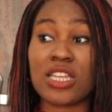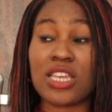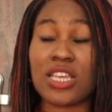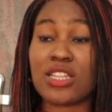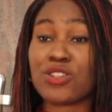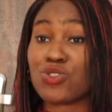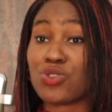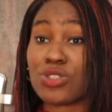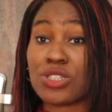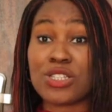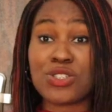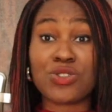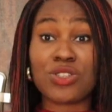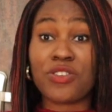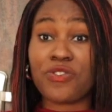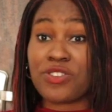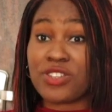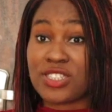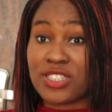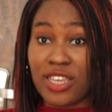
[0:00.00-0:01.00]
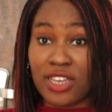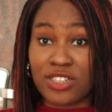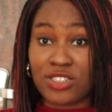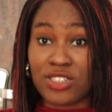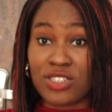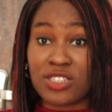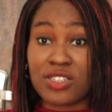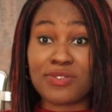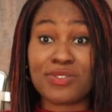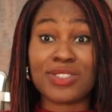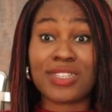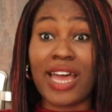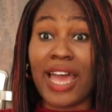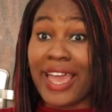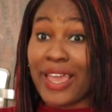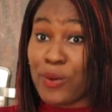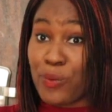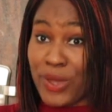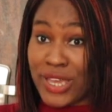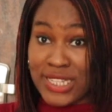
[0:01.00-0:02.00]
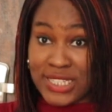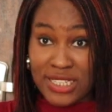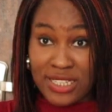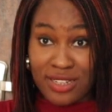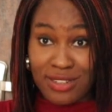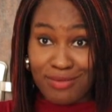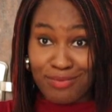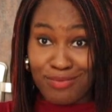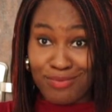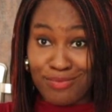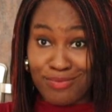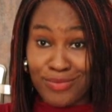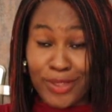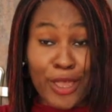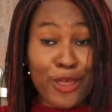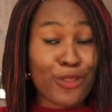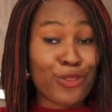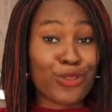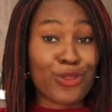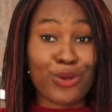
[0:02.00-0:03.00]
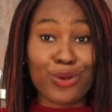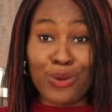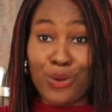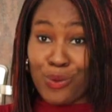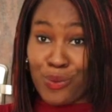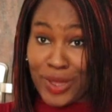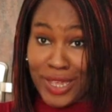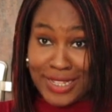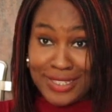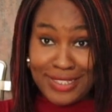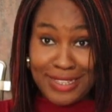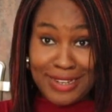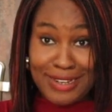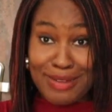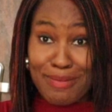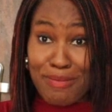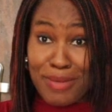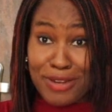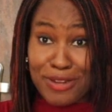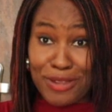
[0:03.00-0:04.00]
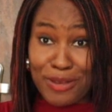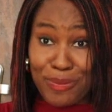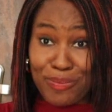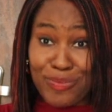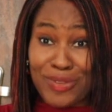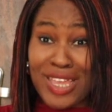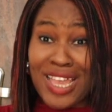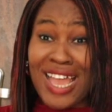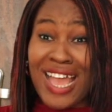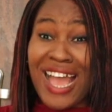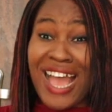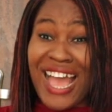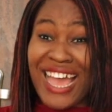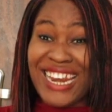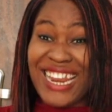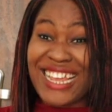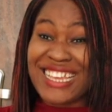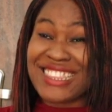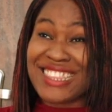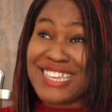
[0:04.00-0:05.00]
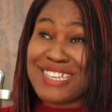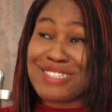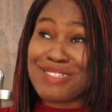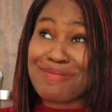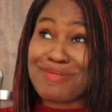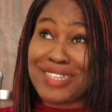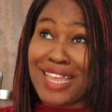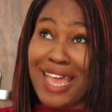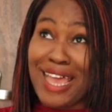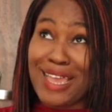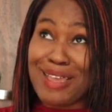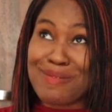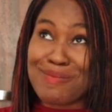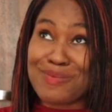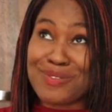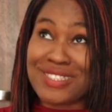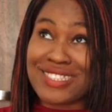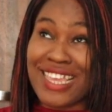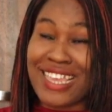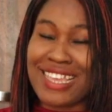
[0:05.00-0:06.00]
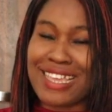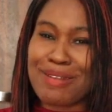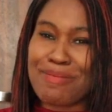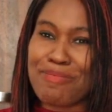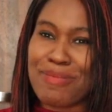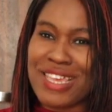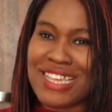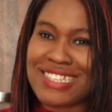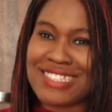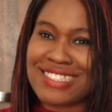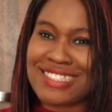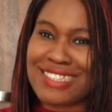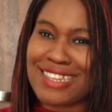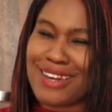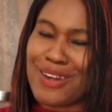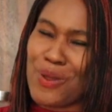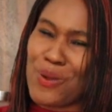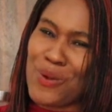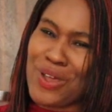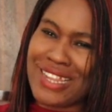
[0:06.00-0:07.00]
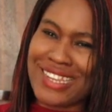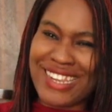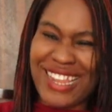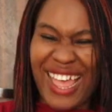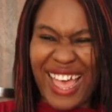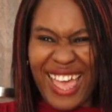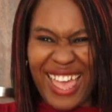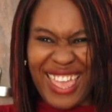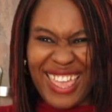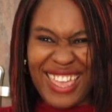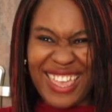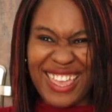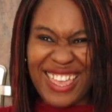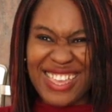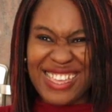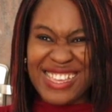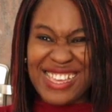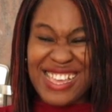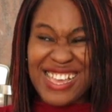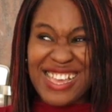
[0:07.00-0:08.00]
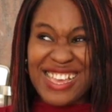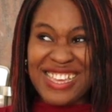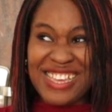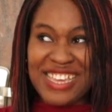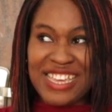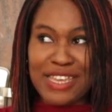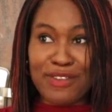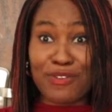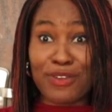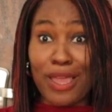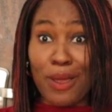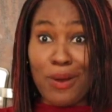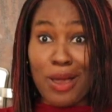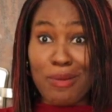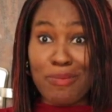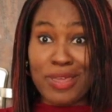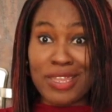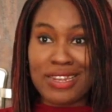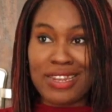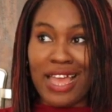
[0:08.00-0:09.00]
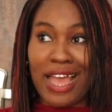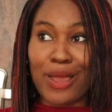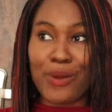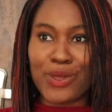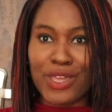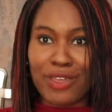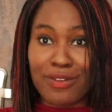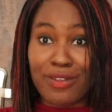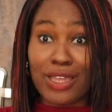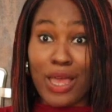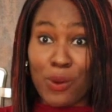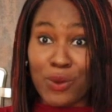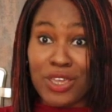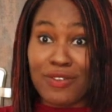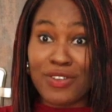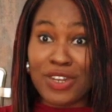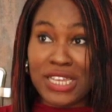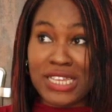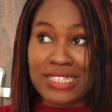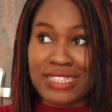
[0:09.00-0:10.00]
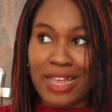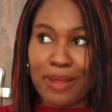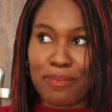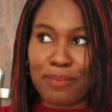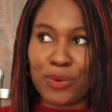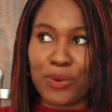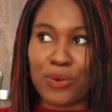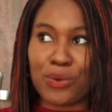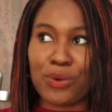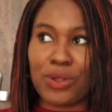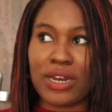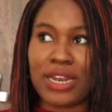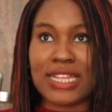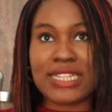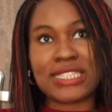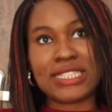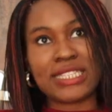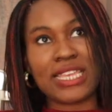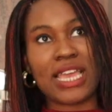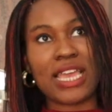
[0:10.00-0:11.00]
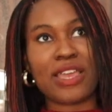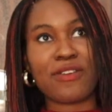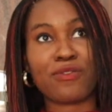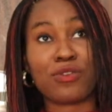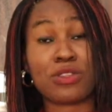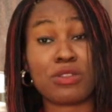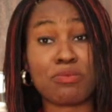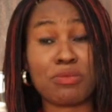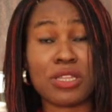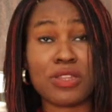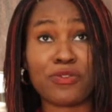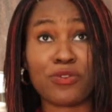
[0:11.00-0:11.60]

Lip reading: into different sections, even the high weighting, the low weighting, the medium, and I think sometimes they can mix the low and the high. If you get what I mean, I'll give an example. Let's say for the